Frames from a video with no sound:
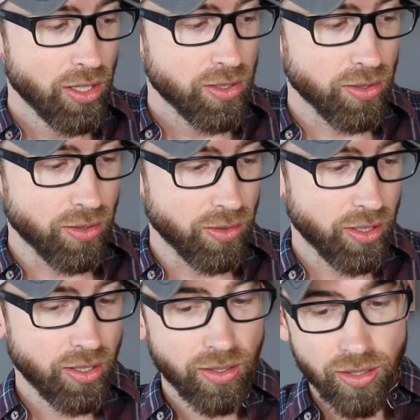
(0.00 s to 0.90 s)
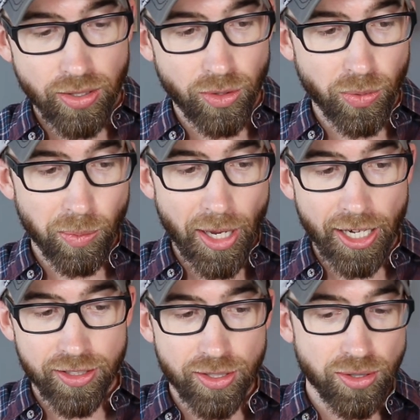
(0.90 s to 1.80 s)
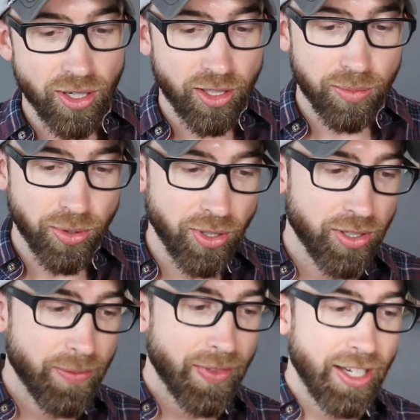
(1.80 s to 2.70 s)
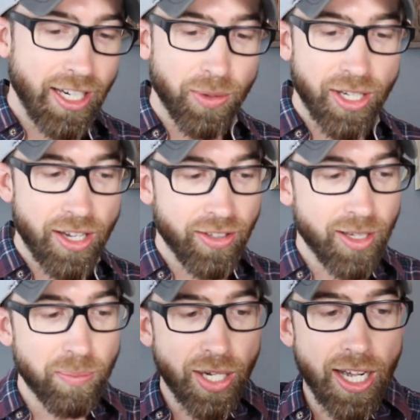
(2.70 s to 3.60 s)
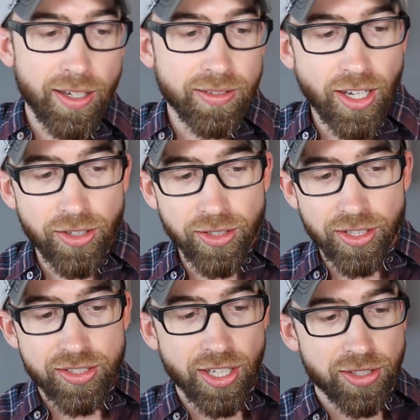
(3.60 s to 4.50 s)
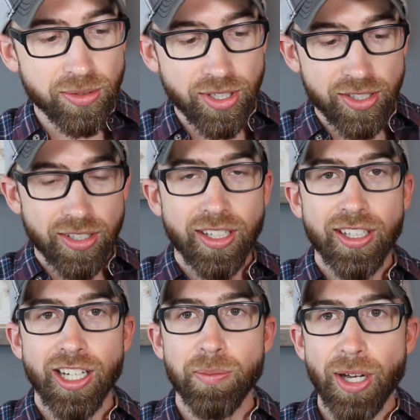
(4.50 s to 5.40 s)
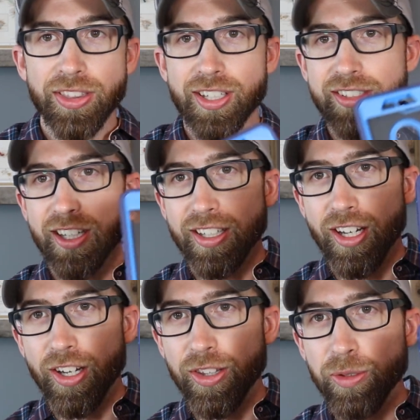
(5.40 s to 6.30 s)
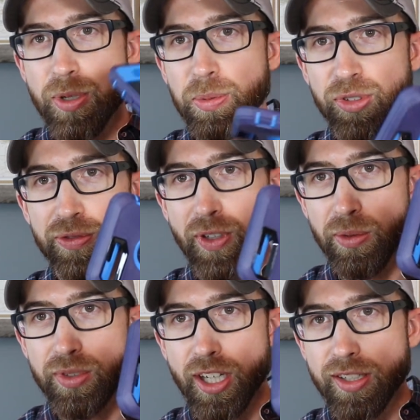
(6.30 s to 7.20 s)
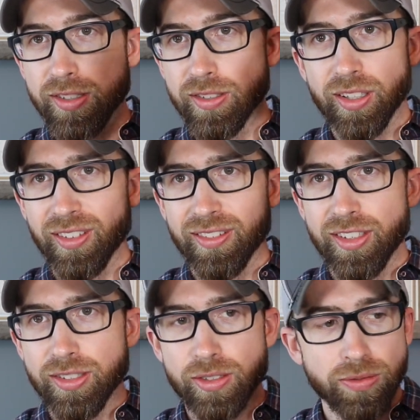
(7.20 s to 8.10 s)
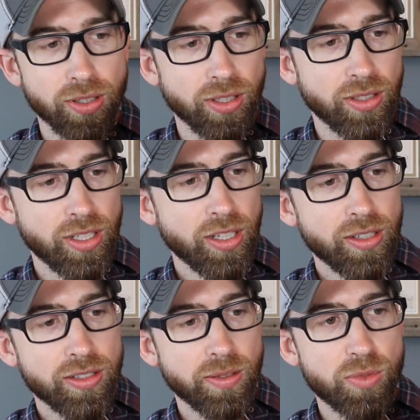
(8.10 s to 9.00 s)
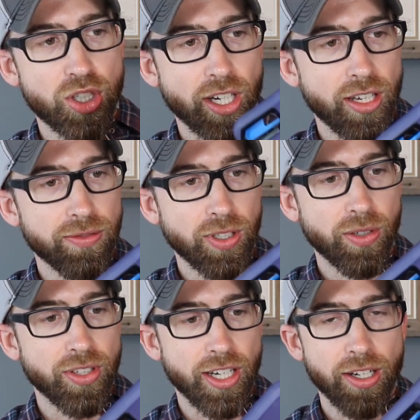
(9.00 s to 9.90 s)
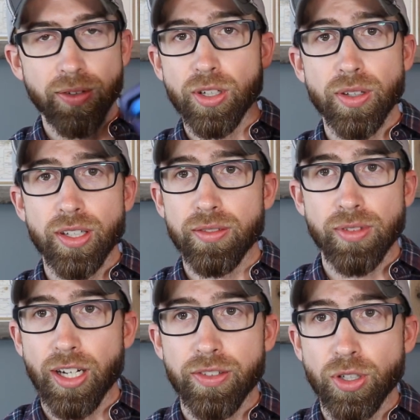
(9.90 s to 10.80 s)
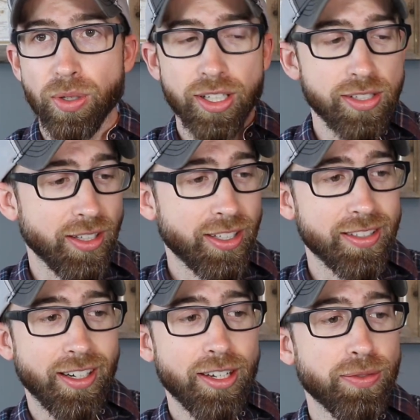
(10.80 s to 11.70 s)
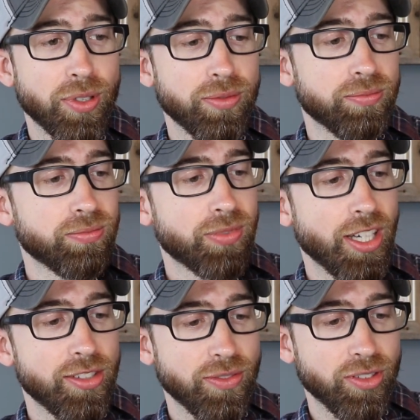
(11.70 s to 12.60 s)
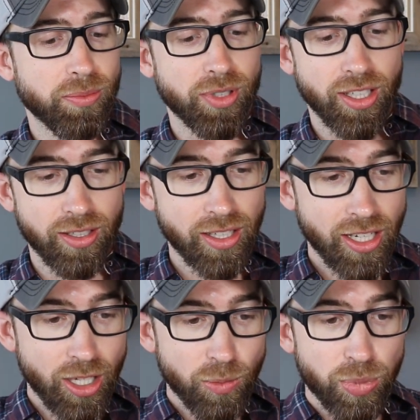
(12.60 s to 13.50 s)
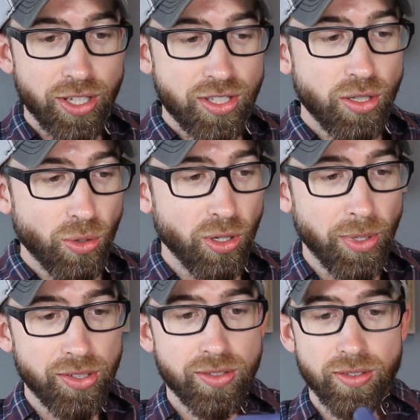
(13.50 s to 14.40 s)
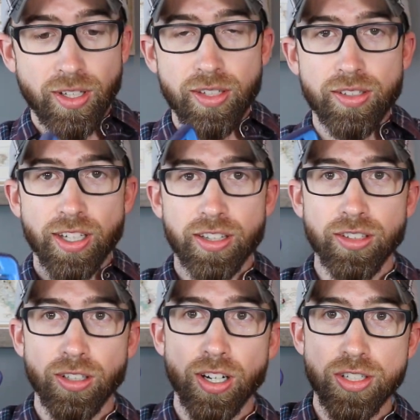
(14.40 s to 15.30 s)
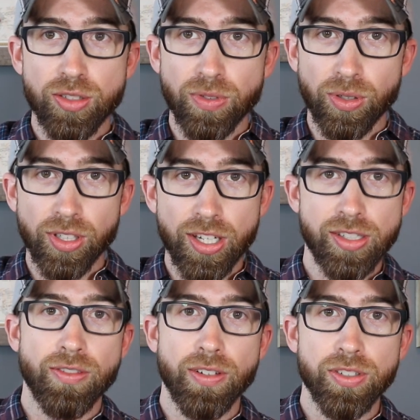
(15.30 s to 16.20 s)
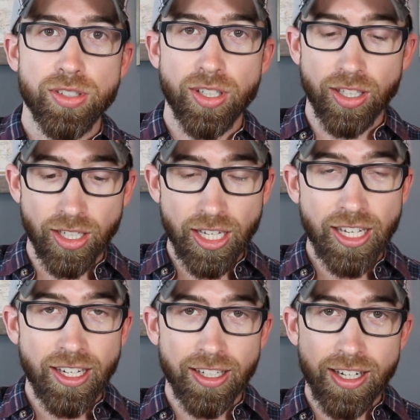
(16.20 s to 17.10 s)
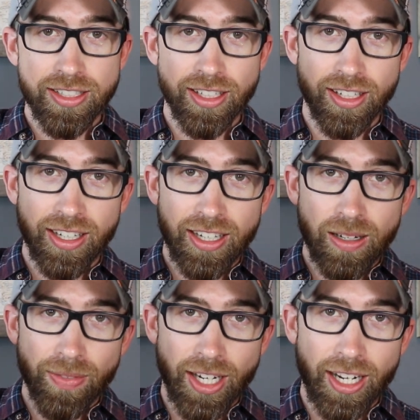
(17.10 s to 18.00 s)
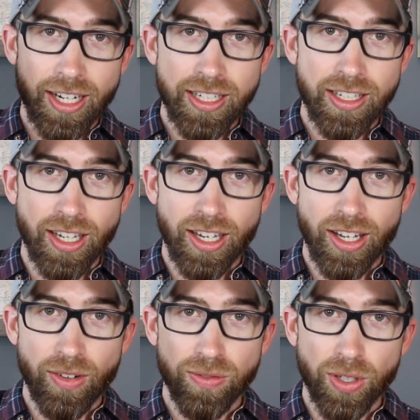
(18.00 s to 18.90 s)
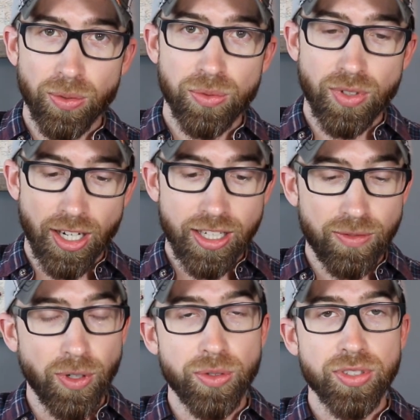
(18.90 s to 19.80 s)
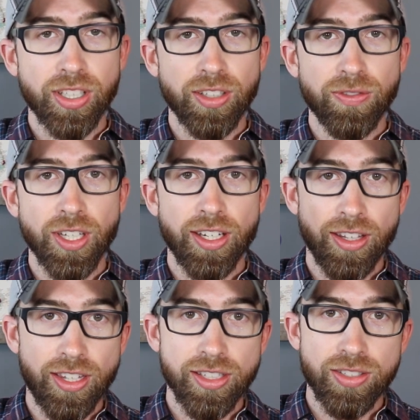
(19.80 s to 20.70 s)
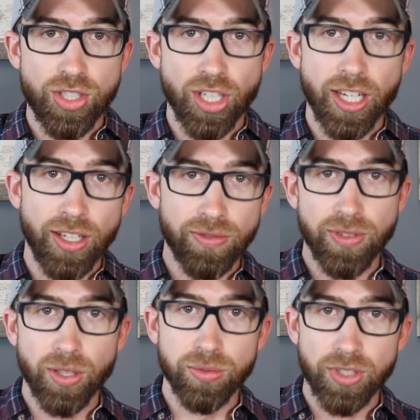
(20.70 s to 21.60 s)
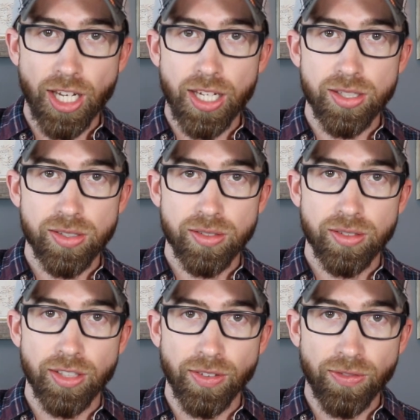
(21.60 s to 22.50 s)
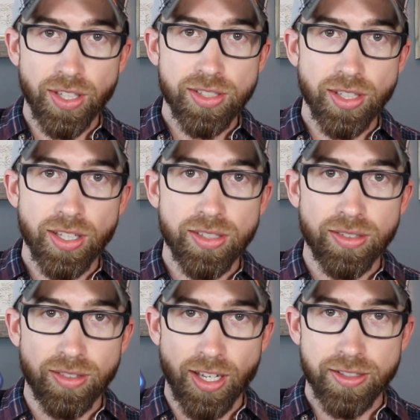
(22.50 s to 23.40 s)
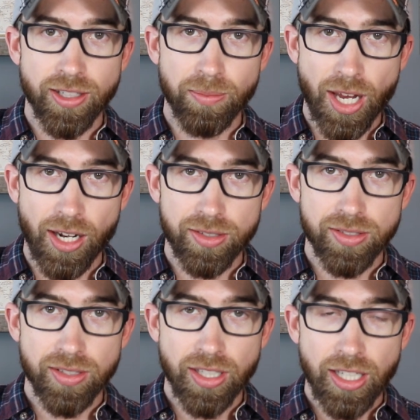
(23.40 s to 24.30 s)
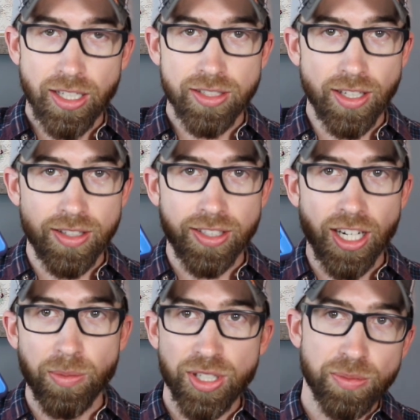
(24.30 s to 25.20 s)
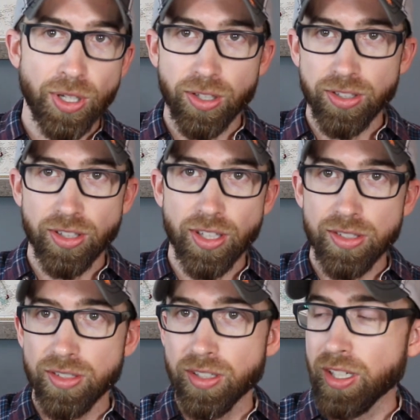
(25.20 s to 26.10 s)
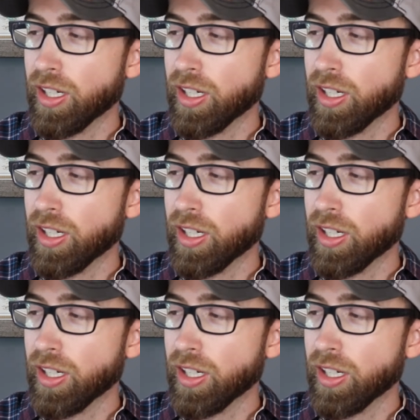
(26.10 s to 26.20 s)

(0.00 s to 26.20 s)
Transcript: So we went back to the drawing board. I went out and I bought other accessories. I bought things like other people's phone cases. Like, this is for some giant phone that I don't even know what it is. I think it's an iPhone case of some kind. But it's enormous. It is like the largest phone case I've ever seen. And I said, I need Phone Sling to fit this giant phone case. If it fits this, that's our max. I said, it's got to be smaller than this.